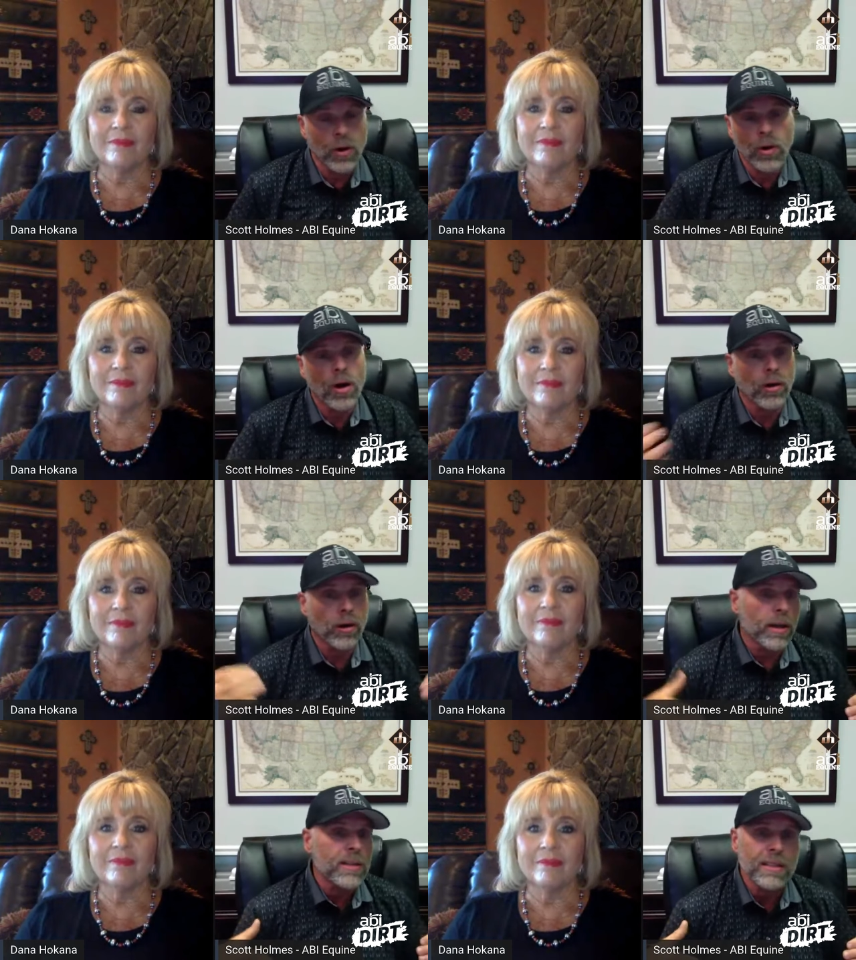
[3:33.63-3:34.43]

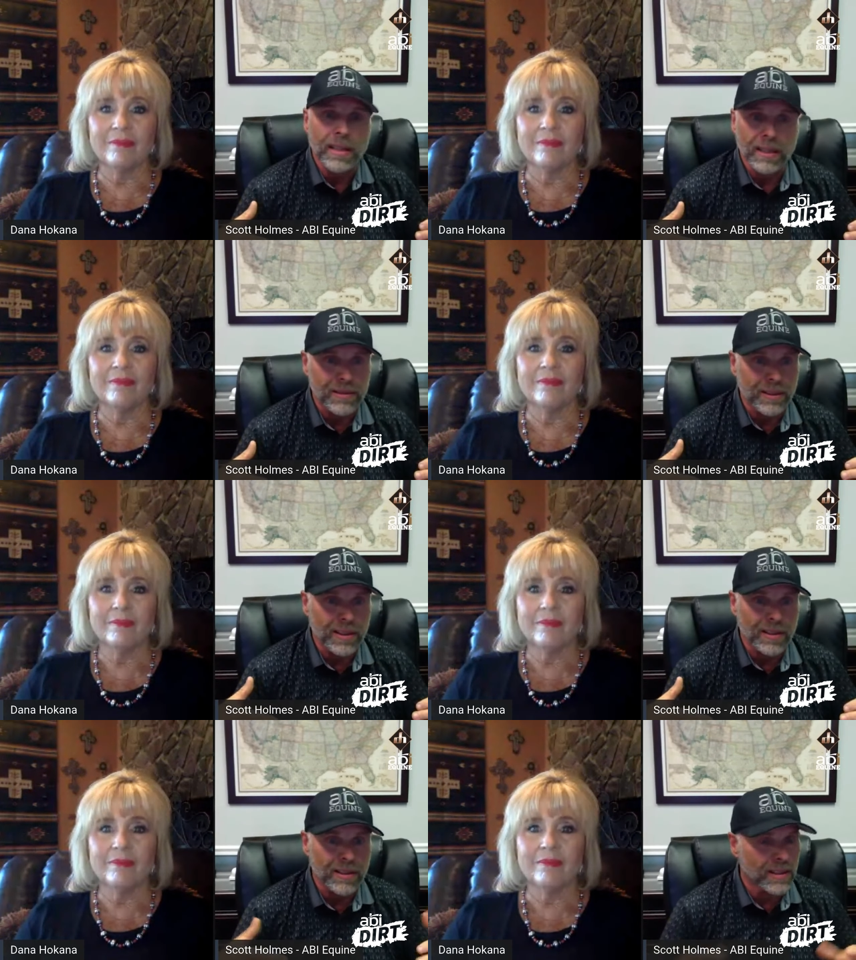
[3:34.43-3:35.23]
Speaker 1: longer listening to
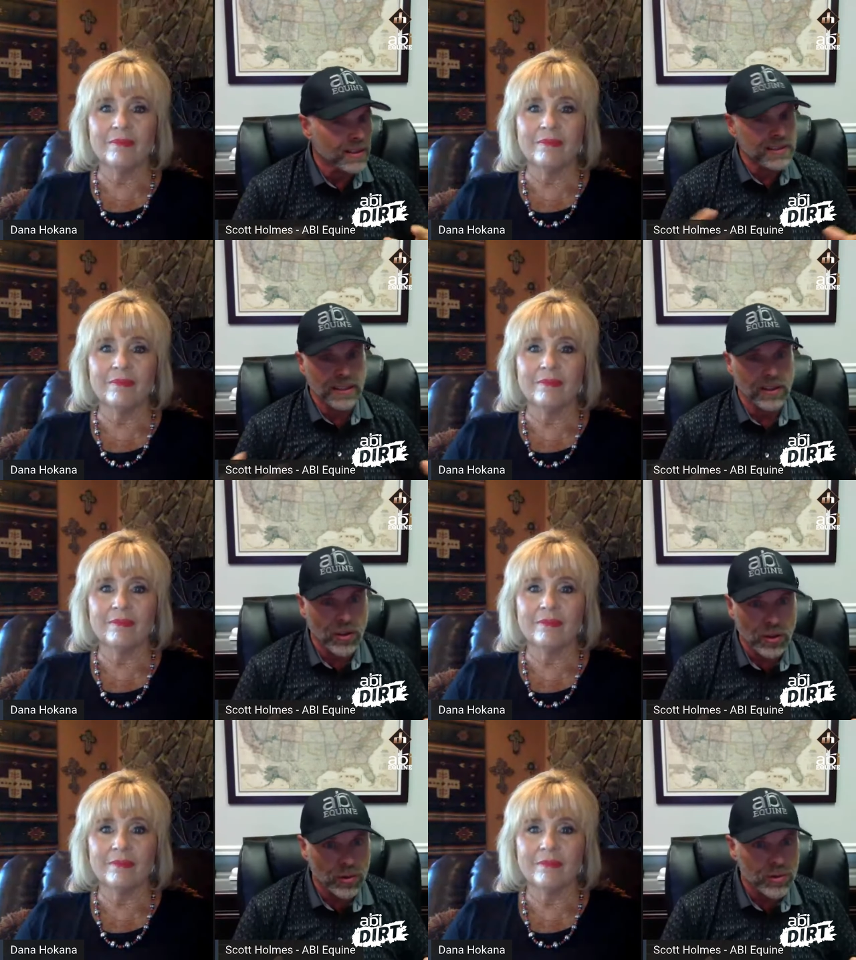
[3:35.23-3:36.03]
the, to the seat
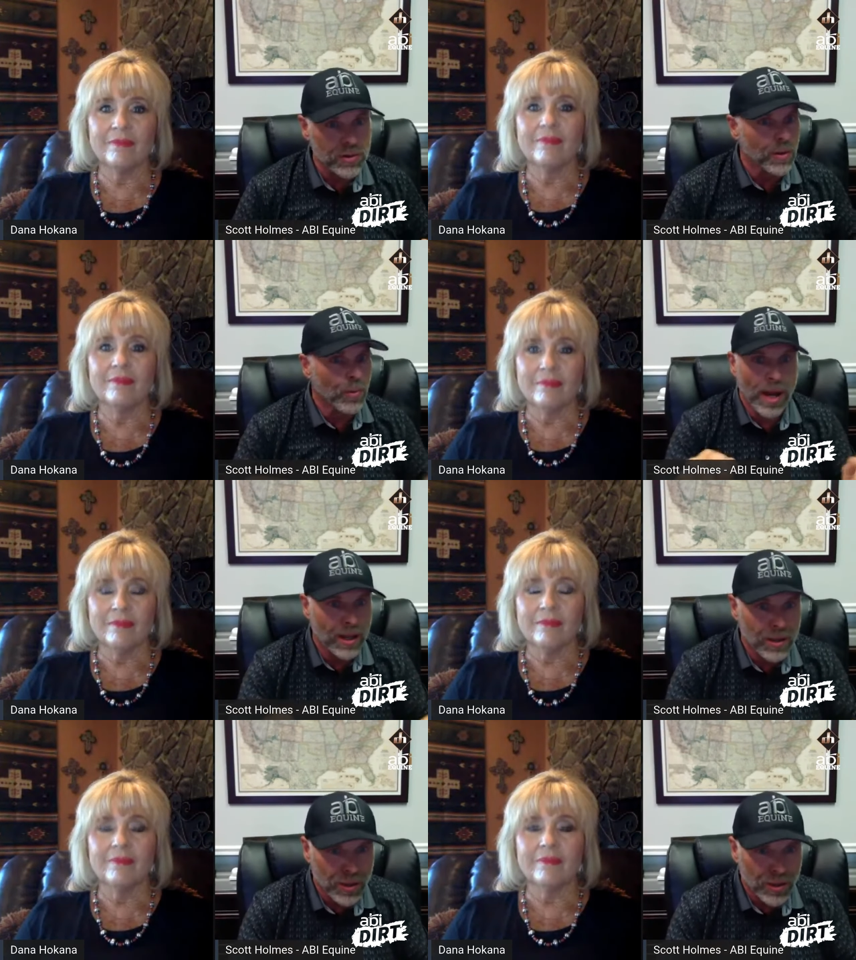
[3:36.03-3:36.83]
cues, the
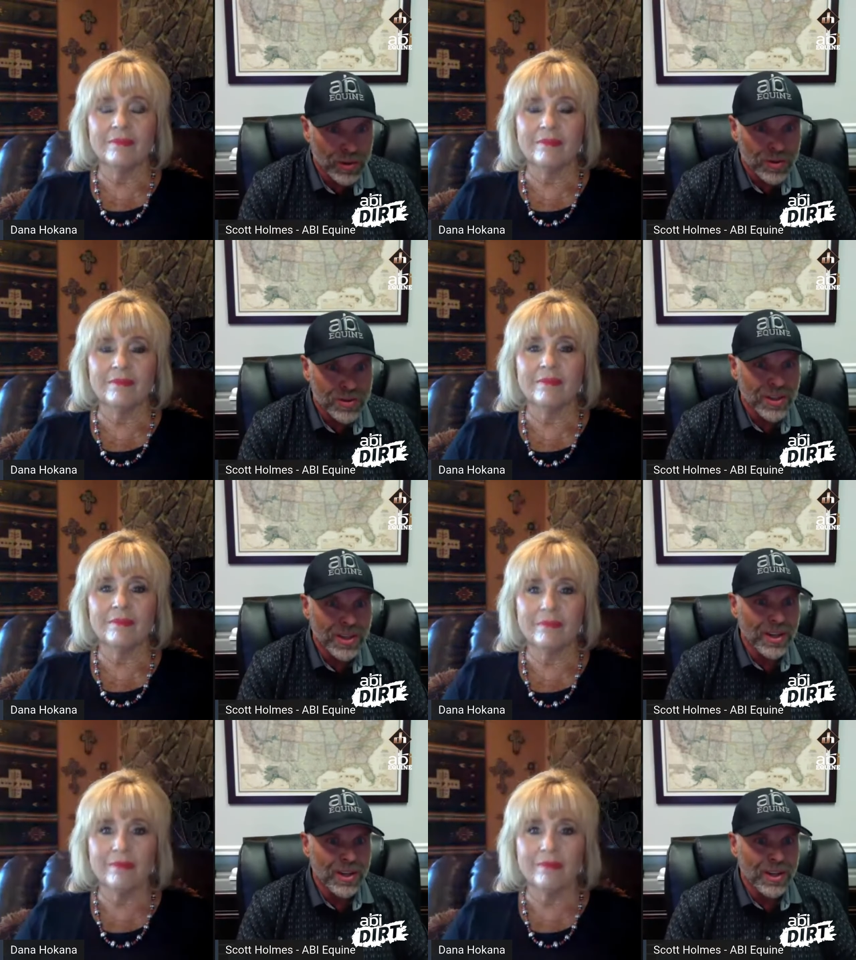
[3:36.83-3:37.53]
rein cues.